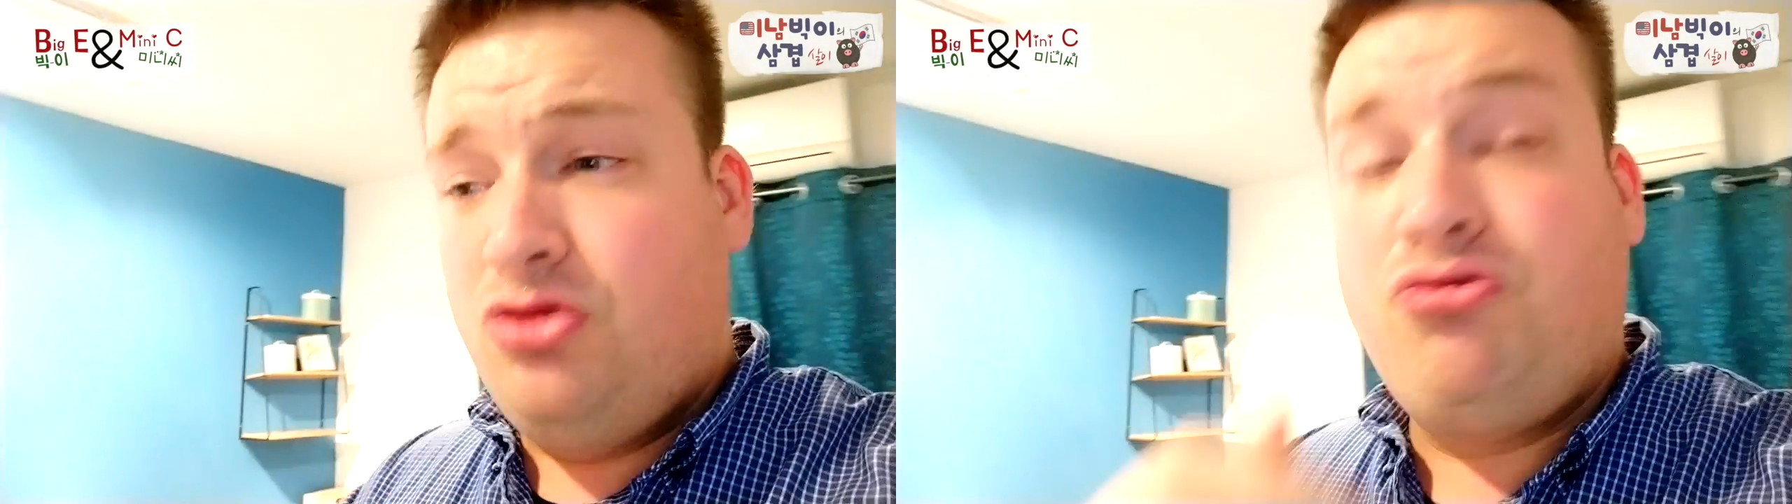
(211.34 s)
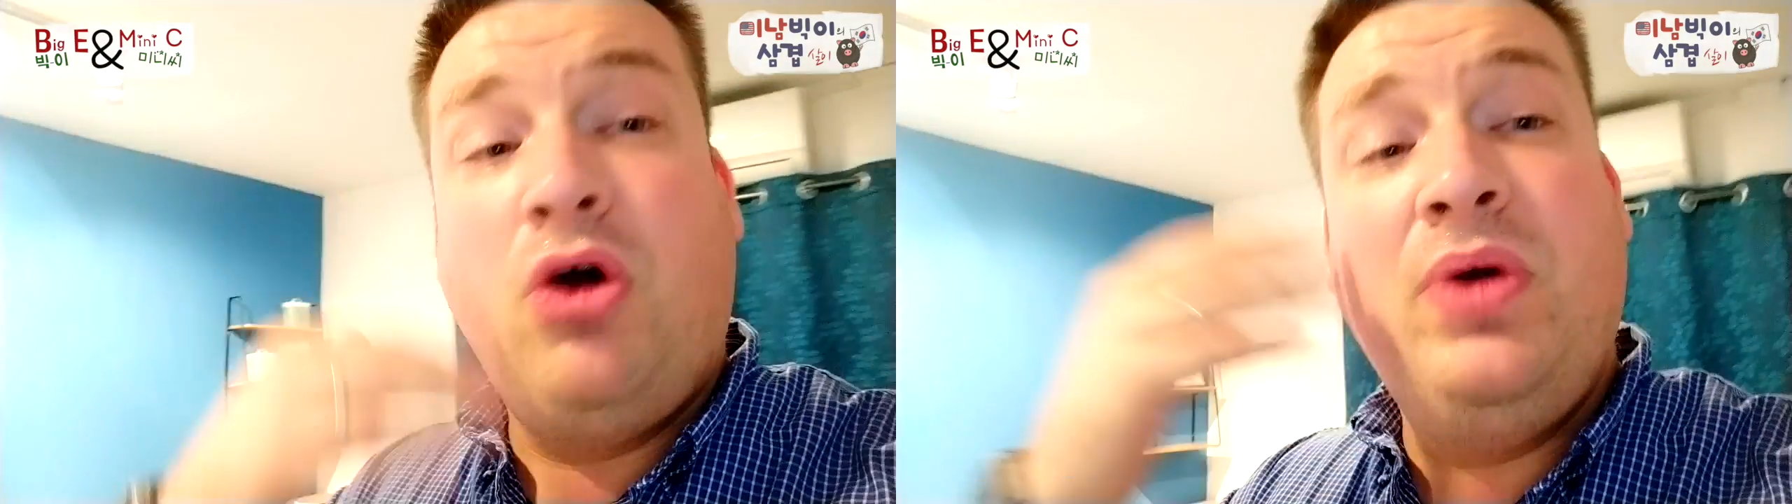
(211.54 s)

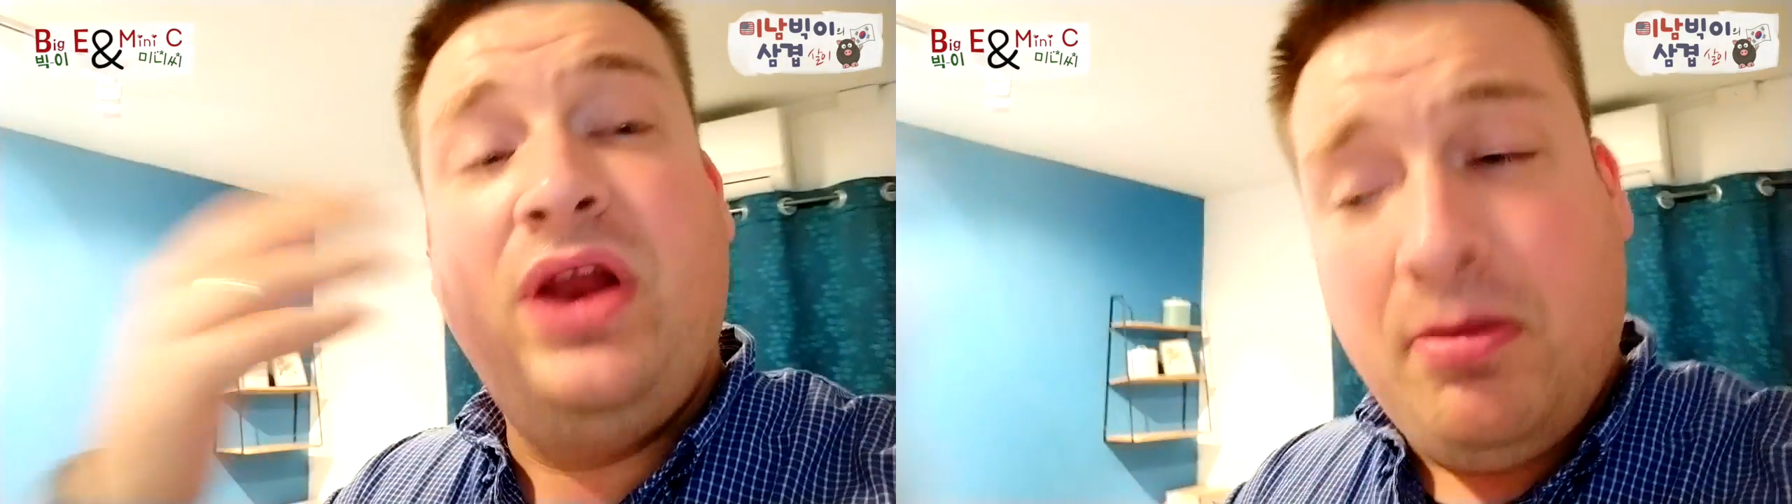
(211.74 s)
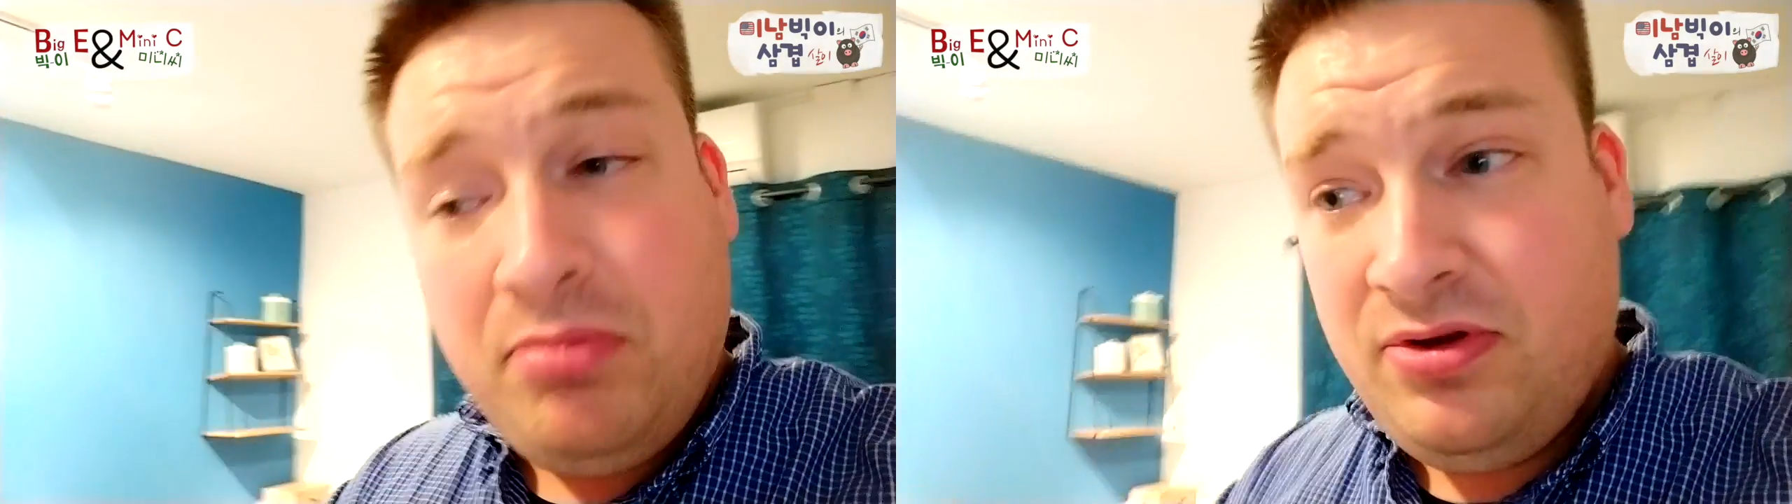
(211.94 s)
throwing
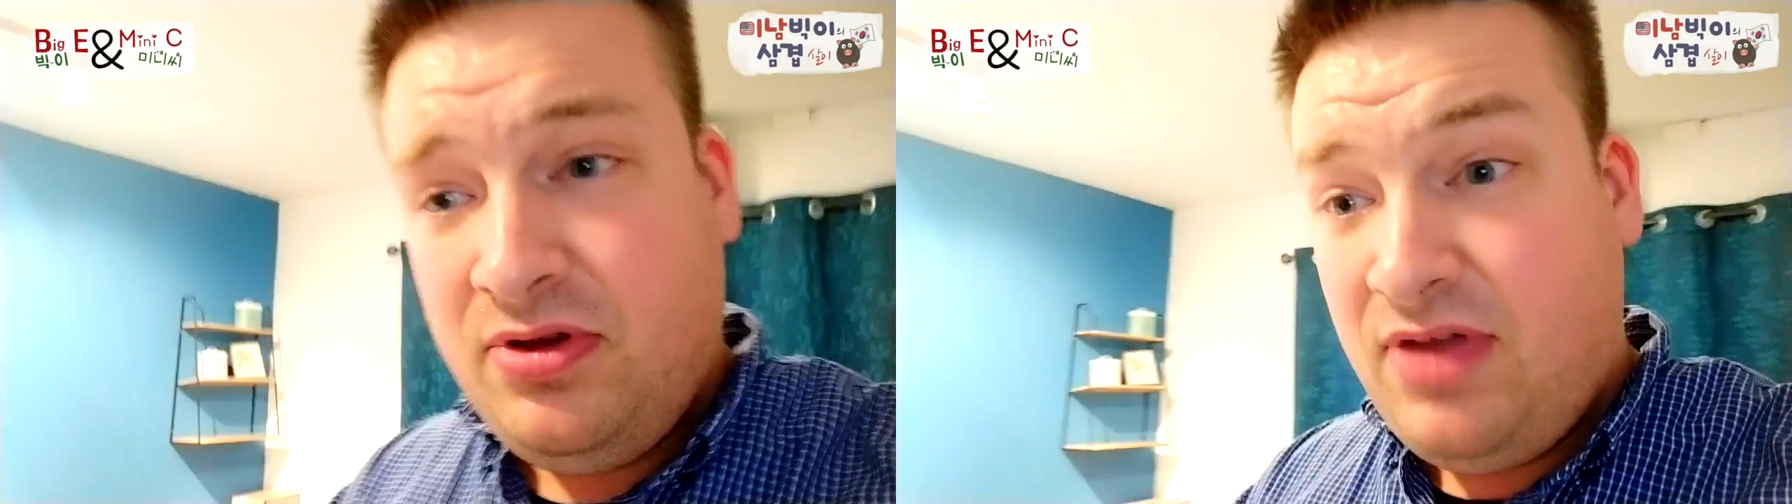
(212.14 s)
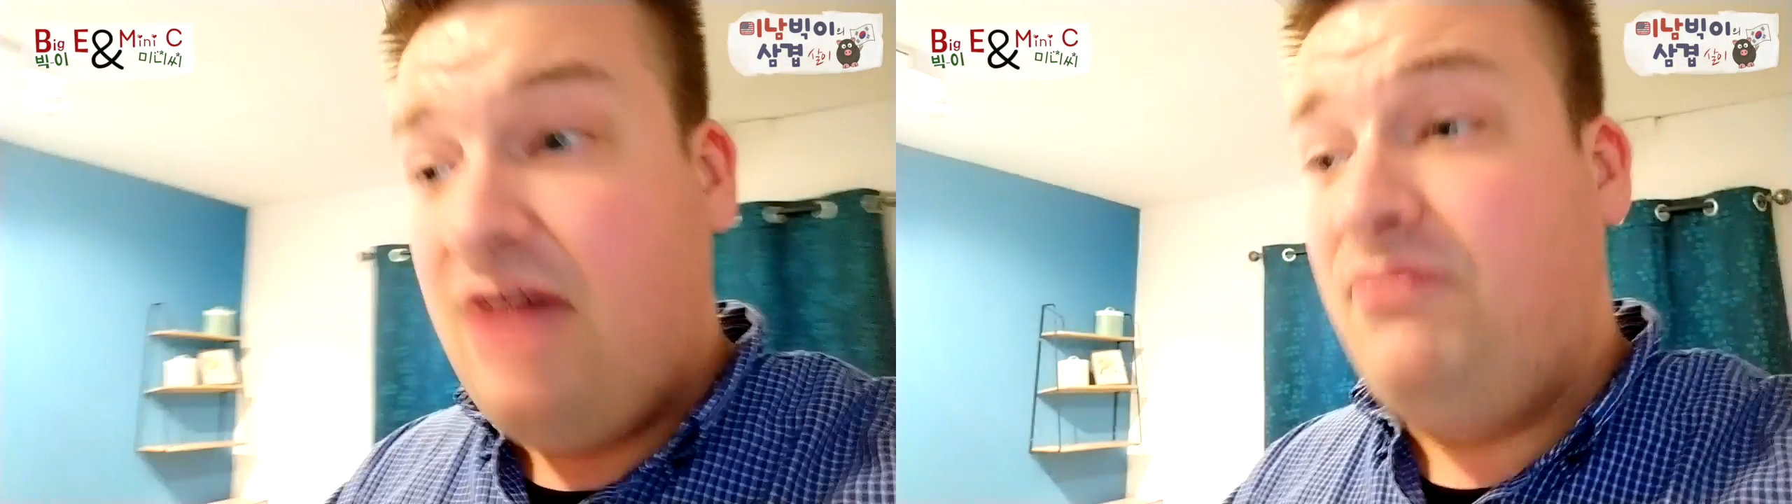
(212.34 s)
up
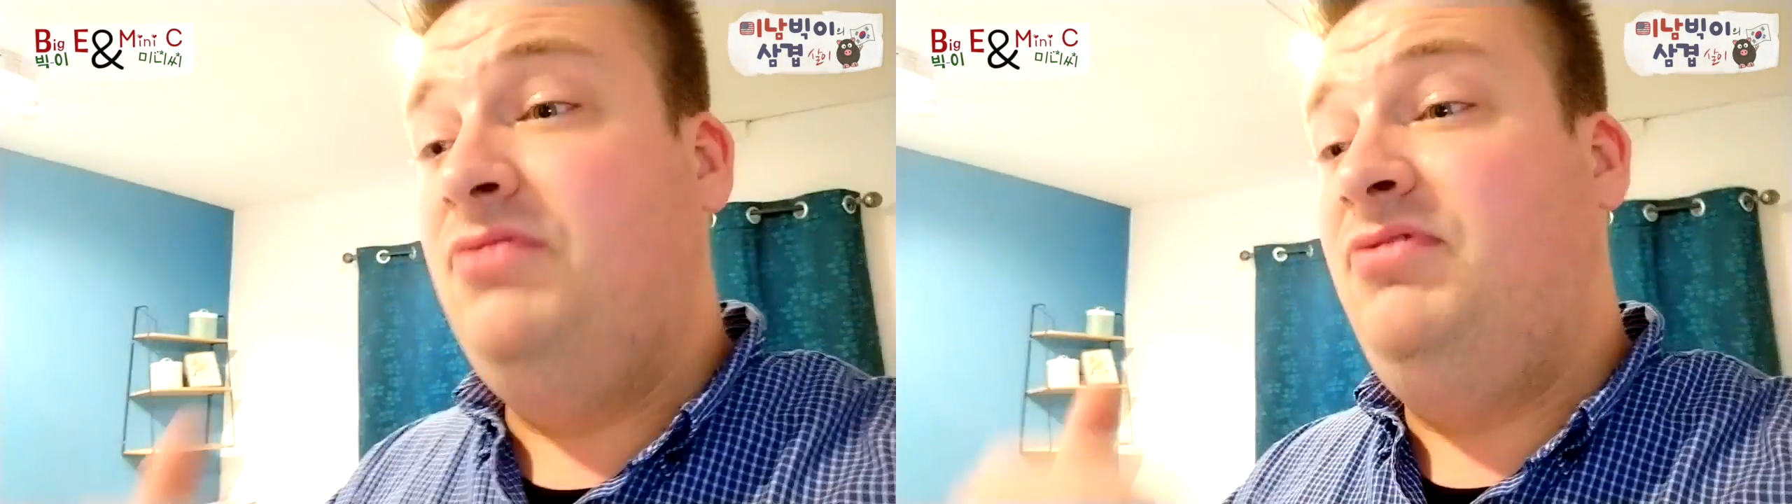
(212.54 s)
every